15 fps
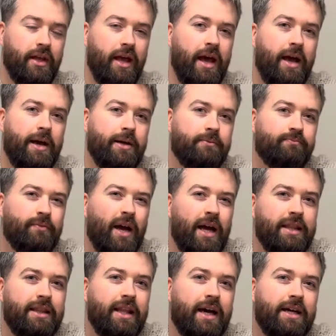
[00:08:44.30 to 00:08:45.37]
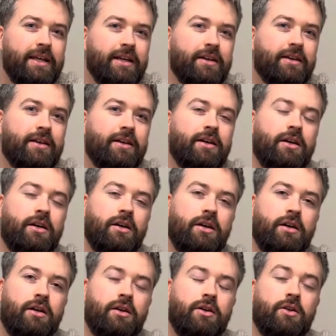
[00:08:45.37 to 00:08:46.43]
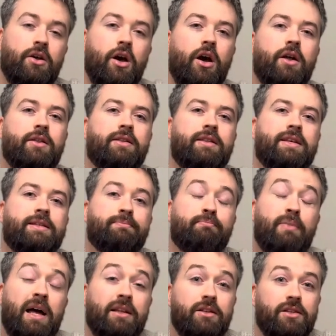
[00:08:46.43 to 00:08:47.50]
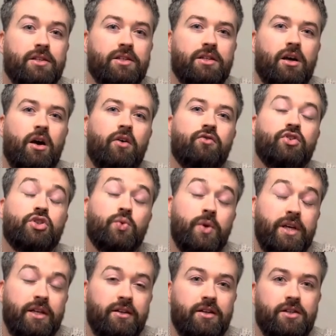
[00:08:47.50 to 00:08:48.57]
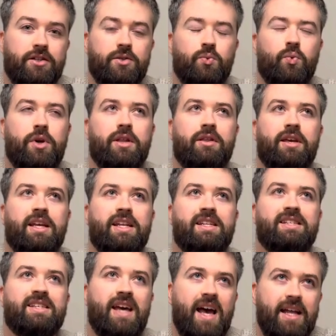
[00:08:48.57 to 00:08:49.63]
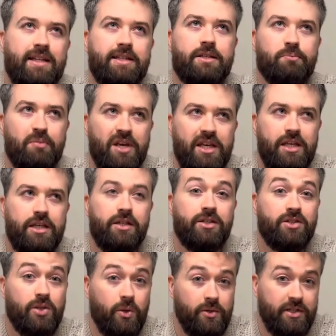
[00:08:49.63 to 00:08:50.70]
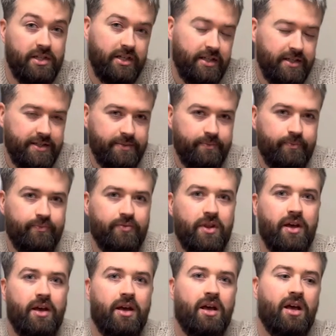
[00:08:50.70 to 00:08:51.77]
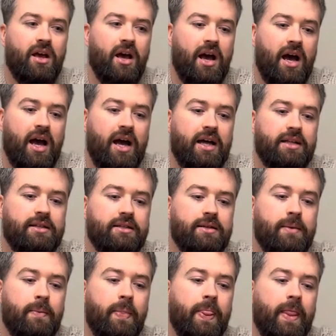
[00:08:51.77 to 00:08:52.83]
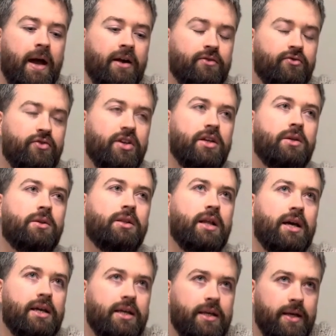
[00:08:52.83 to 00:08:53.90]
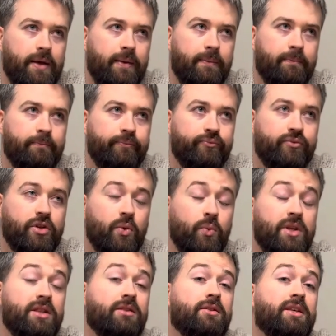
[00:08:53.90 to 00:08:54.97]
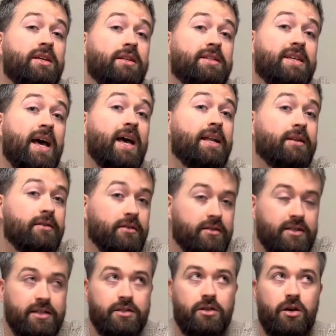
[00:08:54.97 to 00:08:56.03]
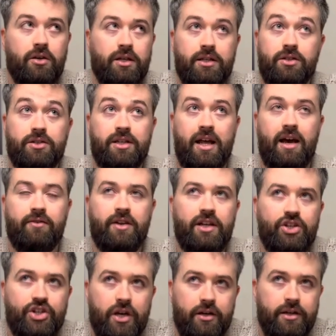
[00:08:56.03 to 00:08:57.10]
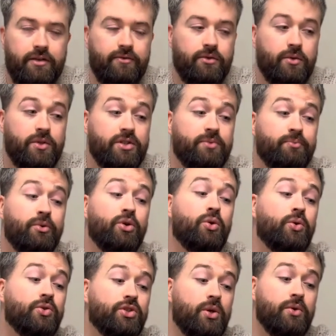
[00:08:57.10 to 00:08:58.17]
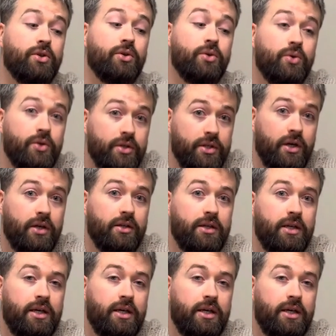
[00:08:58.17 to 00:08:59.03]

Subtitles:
I like this balance of sweetness with intense peat and saltiness. And I feel like with the 10, because it doesn't have any sherry influence, but also the Uigeadail,